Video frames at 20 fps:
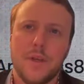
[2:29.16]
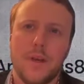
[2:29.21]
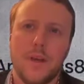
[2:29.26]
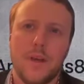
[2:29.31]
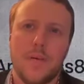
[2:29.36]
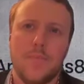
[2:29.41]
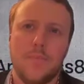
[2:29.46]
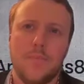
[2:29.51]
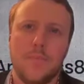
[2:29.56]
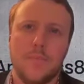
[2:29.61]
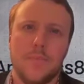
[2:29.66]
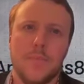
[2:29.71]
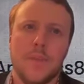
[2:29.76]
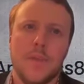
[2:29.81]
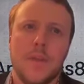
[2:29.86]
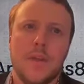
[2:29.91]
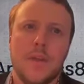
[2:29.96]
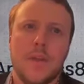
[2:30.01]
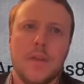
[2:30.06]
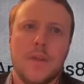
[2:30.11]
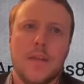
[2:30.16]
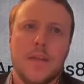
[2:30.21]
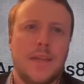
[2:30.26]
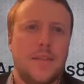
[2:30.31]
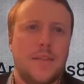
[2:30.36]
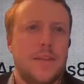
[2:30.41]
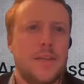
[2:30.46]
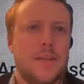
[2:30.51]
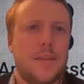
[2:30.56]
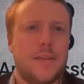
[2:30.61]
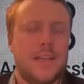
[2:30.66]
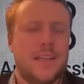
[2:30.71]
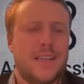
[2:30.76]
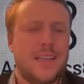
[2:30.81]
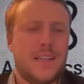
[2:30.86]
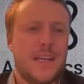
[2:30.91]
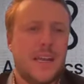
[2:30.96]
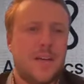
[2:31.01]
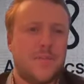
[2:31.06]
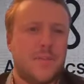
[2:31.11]
Um, and they
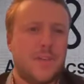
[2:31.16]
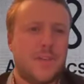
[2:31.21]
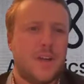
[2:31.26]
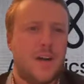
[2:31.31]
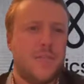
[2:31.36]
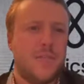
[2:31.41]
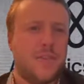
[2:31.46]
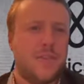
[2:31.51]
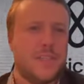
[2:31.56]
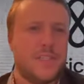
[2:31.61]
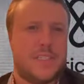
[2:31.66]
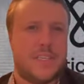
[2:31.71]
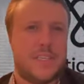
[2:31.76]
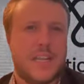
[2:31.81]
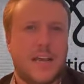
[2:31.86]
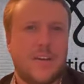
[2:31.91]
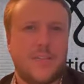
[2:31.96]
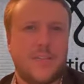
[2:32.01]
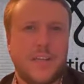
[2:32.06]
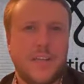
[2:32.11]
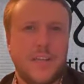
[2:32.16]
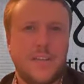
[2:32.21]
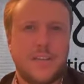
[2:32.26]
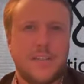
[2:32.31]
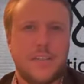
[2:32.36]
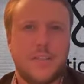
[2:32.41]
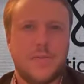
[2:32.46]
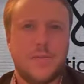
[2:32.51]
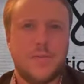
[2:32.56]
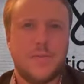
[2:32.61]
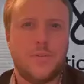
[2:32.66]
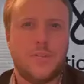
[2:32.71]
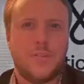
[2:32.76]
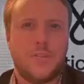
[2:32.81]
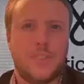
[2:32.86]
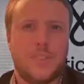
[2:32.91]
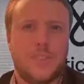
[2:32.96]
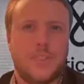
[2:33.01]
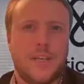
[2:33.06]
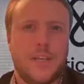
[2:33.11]
need to have the confidence to navigate these
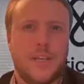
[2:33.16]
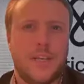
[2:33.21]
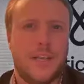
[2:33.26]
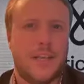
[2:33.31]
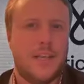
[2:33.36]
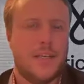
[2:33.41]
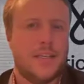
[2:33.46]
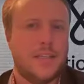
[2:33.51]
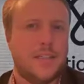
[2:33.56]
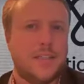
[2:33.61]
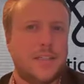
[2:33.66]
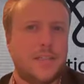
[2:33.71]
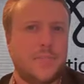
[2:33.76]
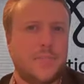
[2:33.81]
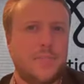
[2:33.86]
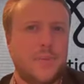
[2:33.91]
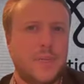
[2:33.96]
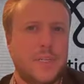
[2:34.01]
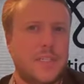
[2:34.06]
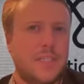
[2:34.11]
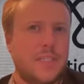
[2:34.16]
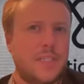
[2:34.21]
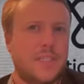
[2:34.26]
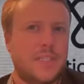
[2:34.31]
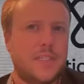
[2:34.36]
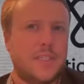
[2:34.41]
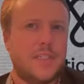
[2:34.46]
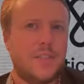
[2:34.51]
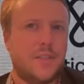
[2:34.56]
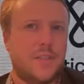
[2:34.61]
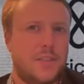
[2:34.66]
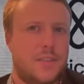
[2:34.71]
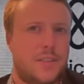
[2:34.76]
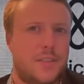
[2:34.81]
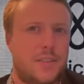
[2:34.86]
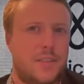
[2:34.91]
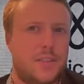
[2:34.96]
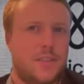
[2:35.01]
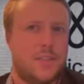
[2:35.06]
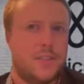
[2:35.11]
tools, and business
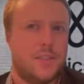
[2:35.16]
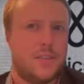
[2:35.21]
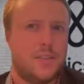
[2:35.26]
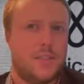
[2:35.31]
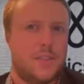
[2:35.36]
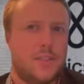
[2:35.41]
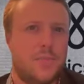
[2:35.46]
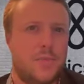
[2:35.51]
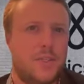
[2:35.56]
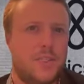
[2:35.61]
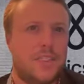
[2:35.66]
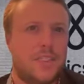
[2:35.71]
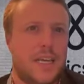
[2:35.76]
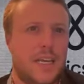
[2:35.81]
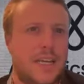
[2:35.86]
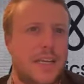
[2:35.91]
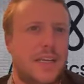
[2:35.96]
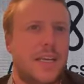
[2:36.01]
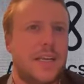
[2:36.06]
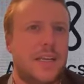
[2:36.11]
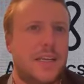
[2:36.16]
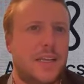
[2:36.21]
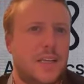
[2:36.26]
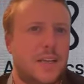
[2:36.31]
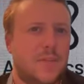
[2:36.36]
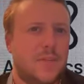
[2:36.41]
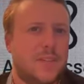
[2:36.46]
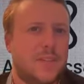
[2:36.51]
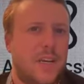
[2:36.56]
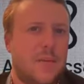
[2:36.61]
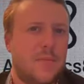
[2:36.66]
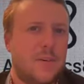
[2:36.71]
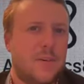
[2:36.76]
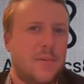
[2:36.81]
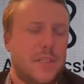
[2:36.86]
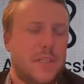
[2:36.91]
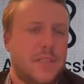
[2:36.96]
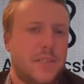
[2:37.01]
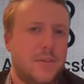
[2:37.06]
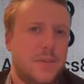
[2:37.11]
leaders should be dedicating enough time
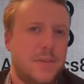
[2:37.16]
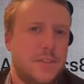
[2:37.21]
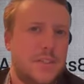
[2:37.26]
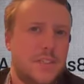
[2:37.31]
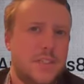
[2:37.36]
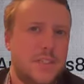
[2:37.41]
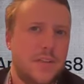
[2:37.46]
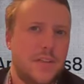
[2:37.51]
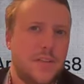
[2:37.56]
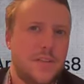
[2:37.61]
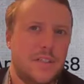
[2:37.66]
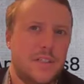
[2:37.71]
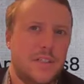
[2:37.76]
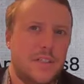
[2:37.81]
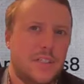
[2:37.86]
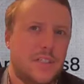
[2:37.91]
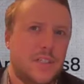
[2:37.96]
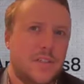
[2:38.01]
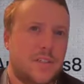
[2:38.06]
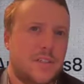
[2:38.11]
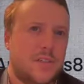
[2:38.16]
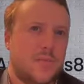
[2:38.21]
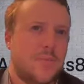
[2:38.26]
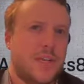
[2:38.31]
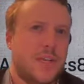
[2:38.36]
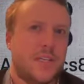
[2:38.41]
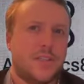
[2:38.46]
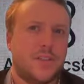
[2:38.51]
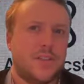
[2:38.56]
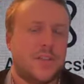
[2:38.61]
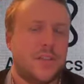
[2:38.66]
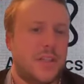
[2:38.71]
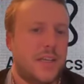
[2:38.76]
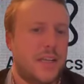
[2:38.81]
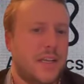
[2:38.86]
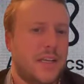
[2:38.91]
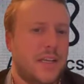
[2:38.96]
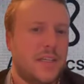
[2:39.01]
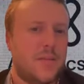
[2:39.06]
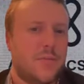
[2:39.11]
and resources to those engineers to make sure that
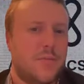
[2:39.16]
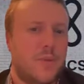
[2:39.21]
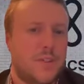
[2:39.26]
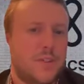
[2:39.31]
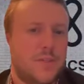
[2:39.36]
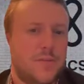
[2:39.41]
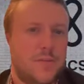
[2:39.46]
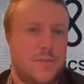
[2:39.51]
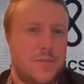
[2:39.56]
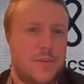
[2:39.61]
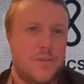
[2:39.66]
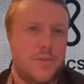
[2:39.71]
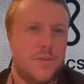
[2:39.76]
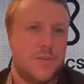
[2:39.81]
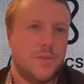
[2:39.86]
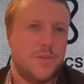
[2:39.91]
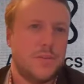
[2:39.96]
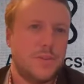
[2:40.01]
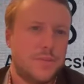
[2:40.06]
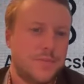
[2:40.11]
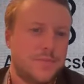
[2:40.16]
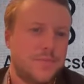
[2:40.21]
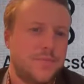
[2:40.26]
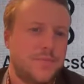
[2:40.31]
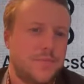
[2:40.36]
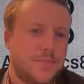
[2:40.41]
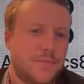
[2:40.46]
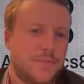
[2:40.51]
they can get the most from their tools.